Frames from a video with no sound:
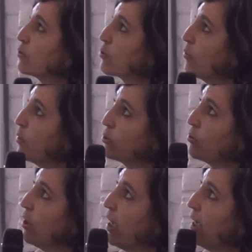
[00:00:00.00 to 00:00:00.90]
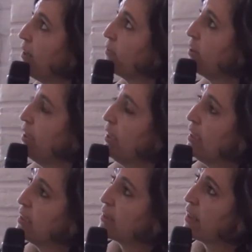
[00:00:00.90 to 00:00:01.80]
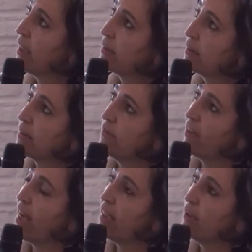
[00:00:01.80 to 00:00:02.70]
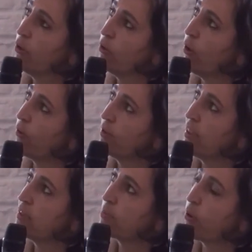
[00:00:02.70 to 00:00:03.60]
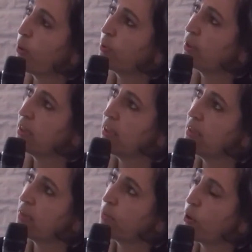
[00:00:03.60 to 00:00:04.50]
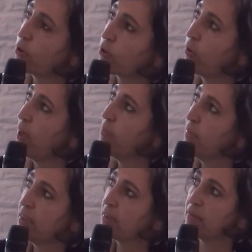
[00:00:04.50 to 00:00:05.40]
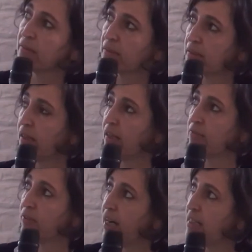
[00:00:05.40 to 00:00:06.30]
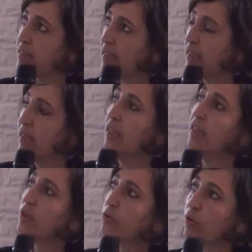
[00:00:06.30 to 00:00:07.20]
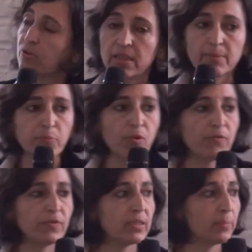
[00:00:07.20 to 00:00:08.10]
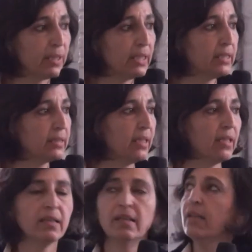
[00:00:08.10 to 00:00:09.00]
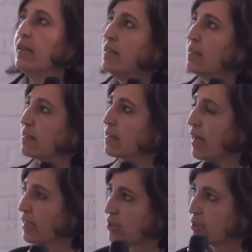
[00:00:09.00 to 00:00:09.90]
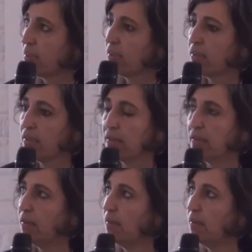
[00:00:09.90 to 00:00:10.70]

So what you have is that the value of these properties per square meters are rising, so the profitability is actually